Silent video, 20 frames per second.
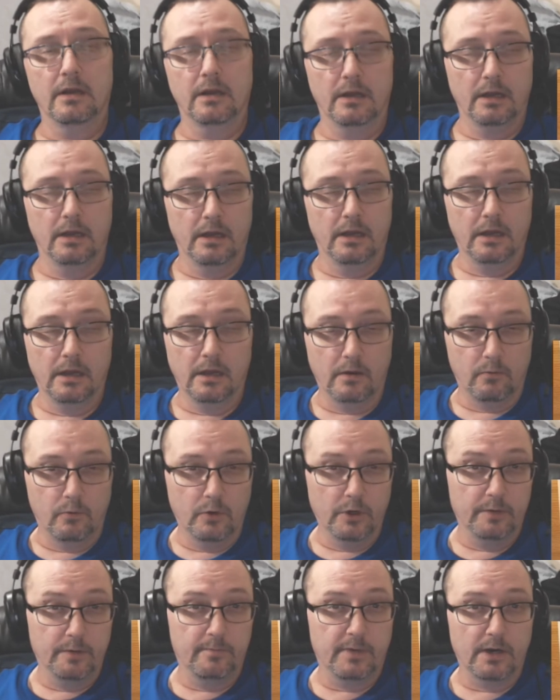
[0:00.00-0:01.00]
uh,
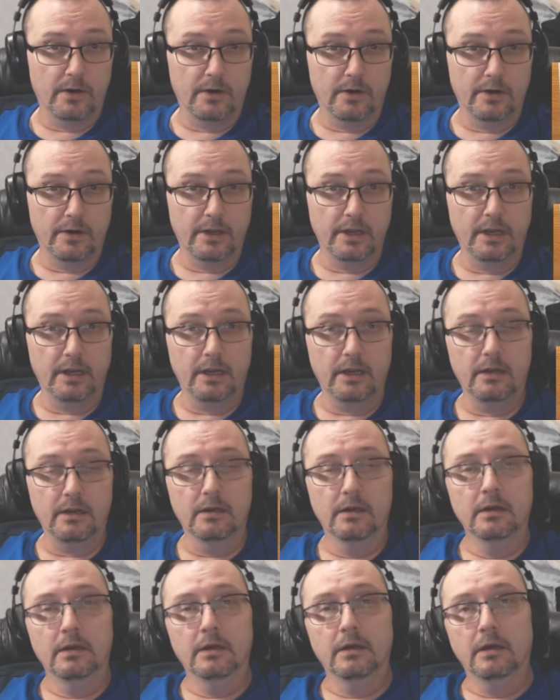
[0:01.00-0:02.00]
wood burning,
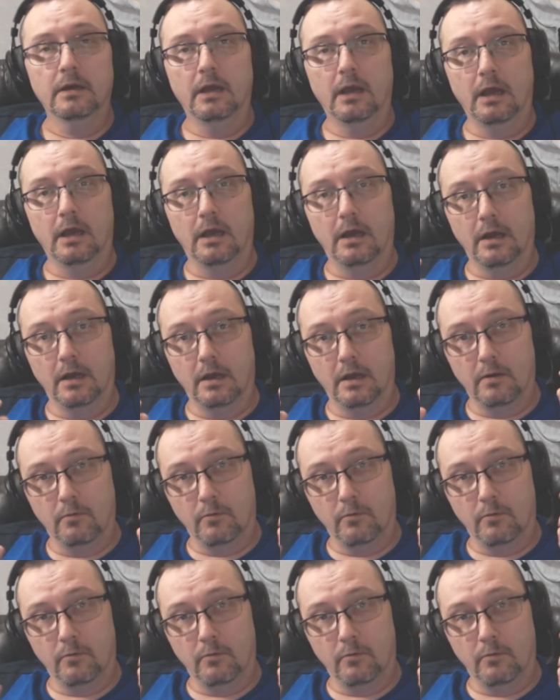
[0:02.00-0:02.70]
uh,